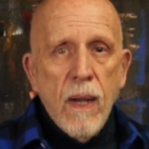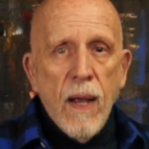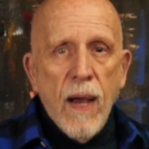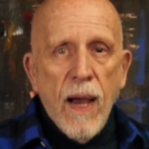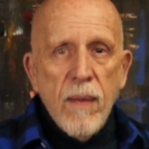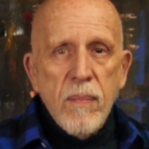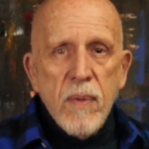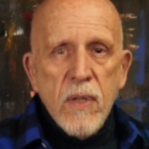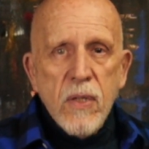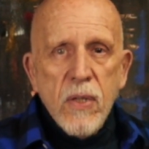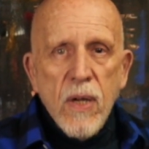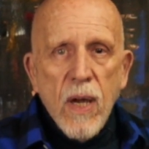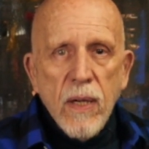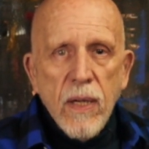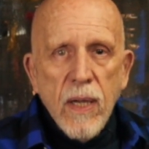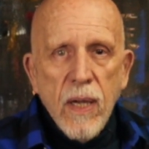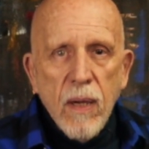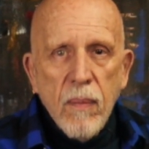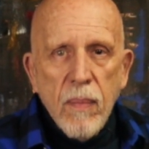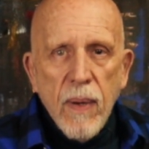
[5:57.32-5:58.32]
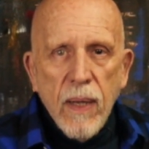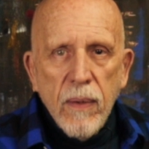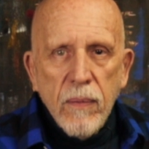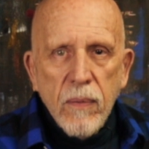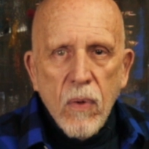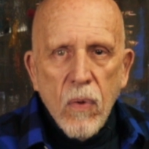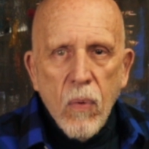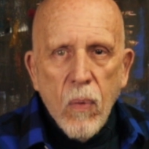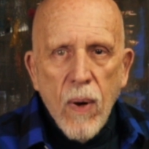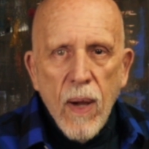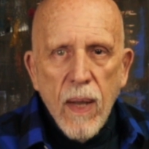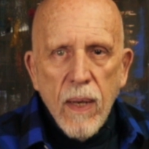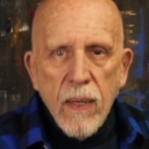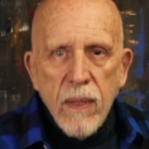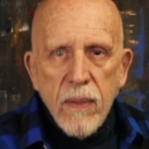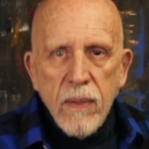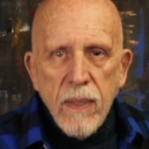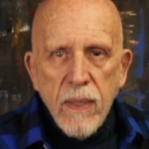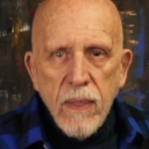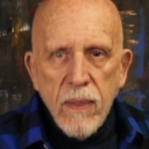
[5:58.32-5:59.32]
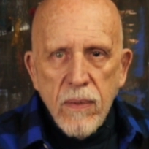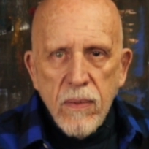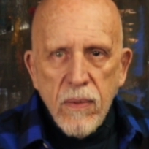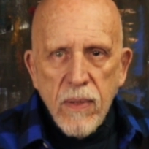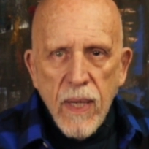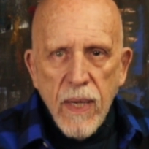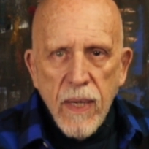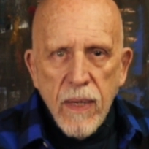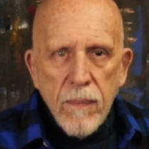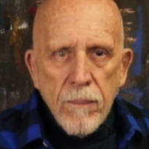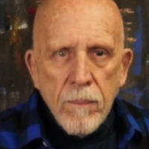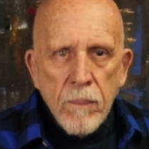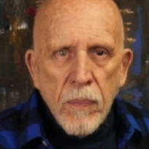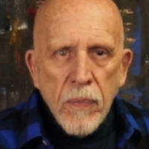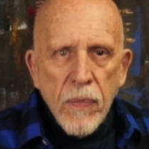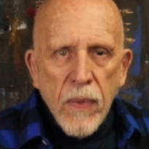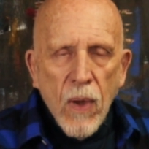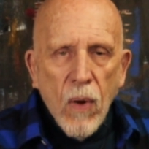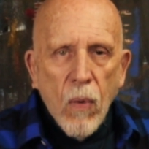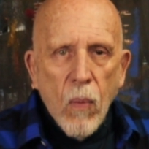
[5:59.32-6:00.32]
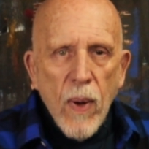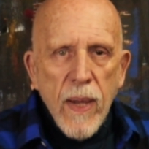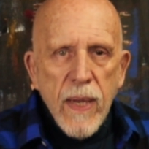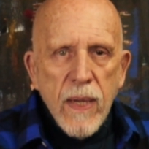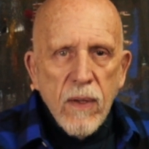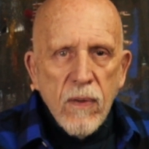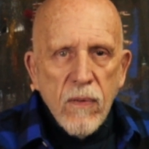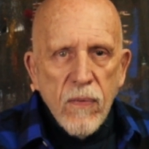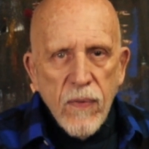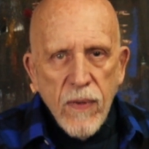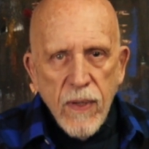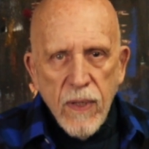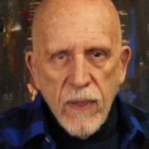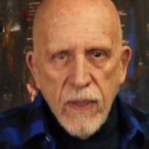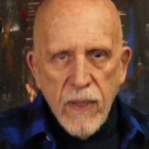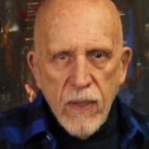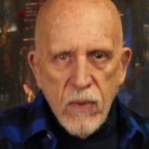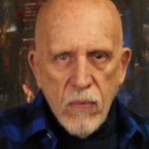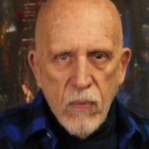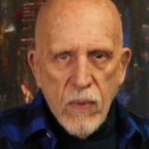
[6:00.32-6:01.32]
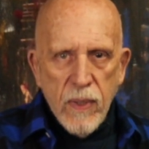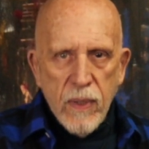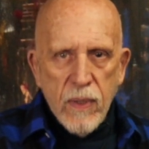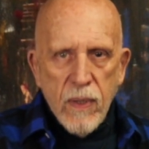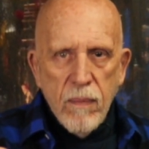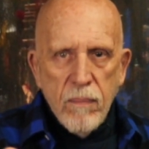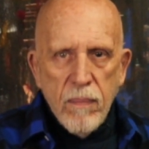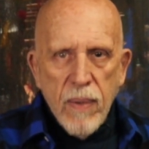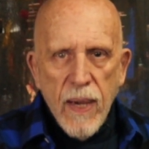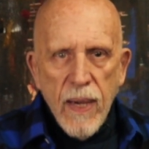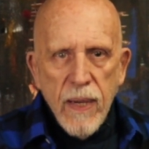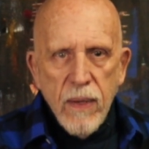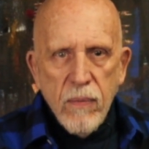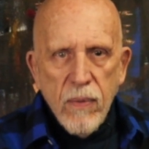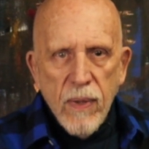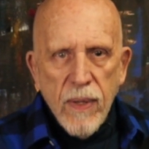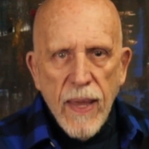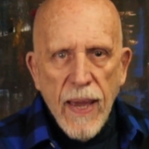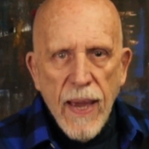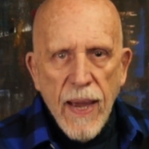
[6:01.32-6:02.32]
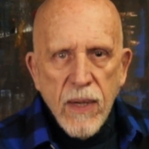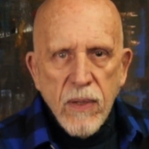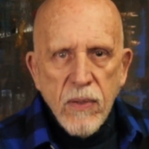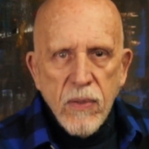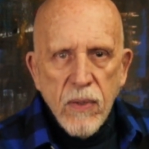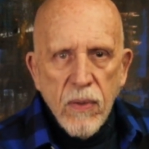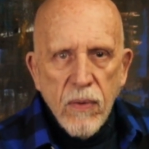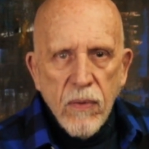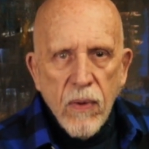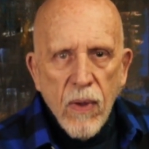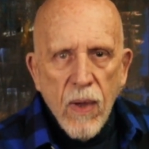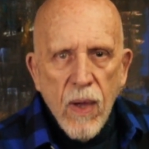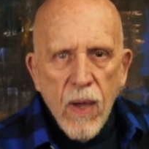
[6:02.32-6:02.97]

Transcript: I've been talking about qualities that awaken feelings when combined with actions,